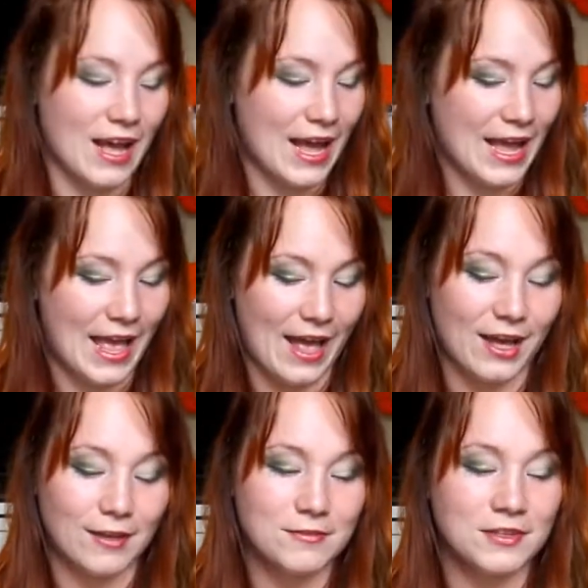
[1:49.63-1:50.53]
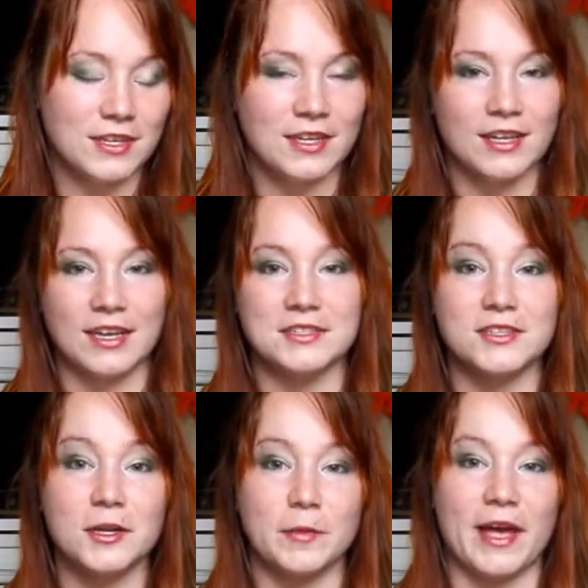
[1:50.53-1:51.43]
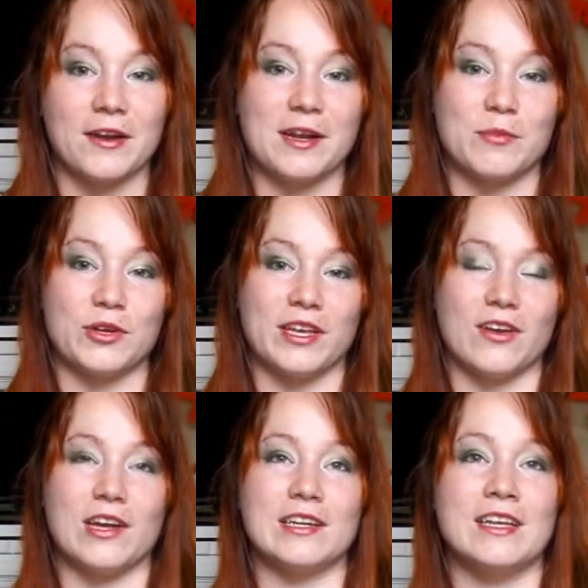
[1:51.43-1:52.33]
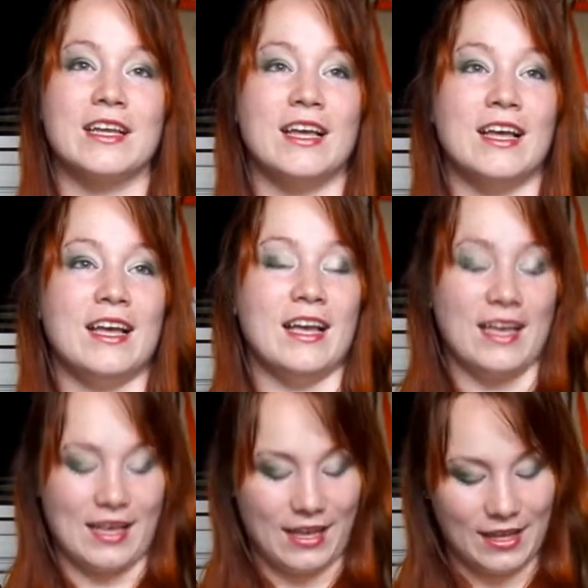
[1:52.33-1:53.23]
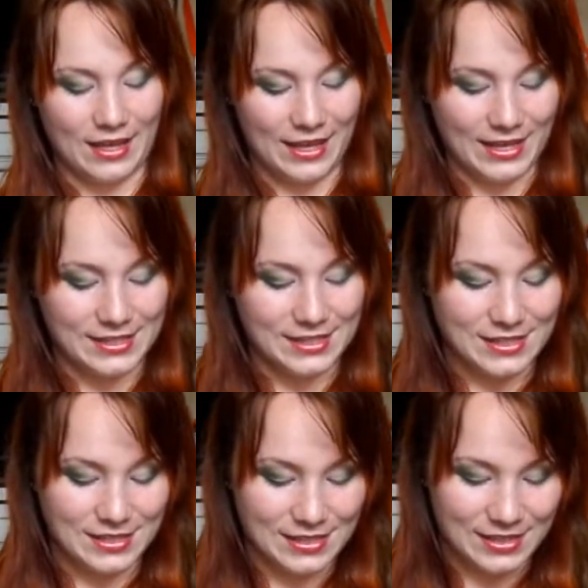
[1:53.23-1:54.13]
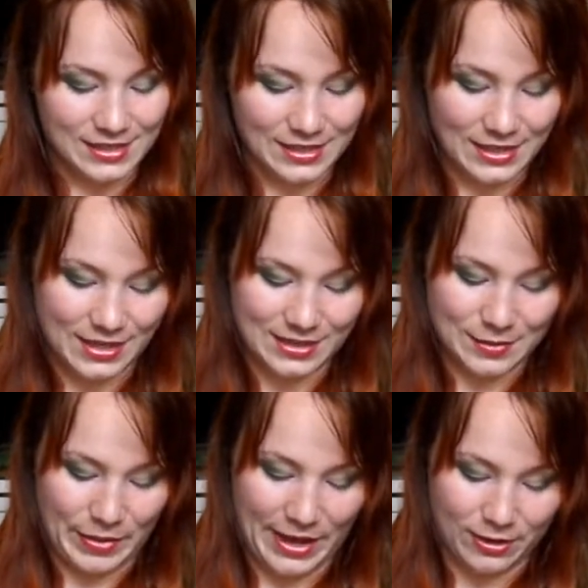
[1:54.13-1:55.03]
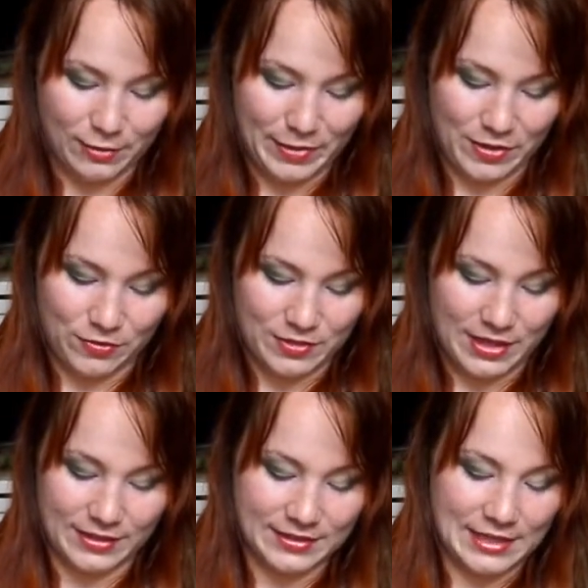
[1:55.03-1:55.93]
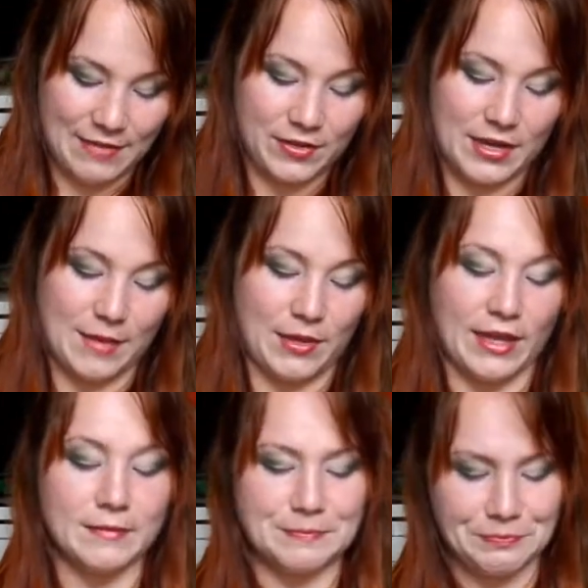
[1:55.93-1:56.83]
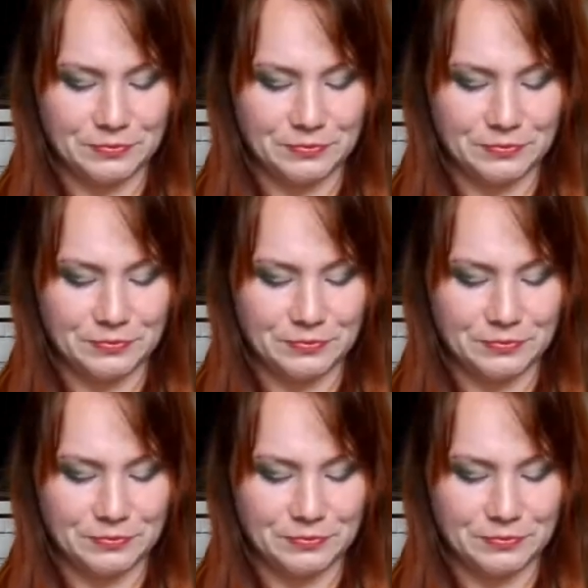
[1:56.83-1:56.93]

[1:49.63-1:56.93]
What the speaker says: I have a sock pattern I'm working on. It is a pattern of my own. It doesn't have a name yet.